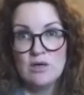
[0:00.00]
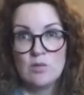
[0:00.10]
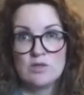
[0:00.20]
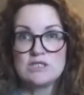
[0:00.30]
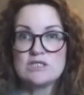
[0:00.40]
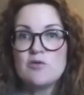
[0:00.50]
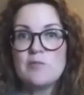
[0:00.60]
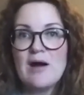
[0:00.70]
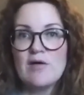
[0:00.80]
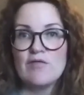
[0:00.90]
which is so
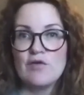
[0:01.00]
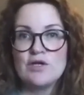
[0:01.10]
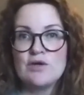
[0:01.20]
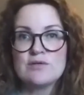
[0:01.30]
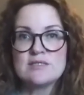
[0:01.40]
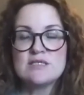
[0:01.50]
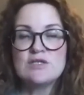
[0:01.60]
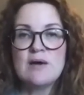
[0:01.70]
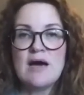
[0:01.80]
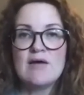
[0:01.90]
powerful, because then
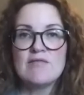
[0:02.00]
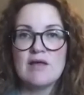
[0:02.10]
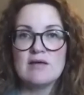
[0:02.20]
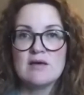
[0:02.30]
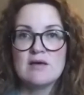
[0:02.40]
you have like,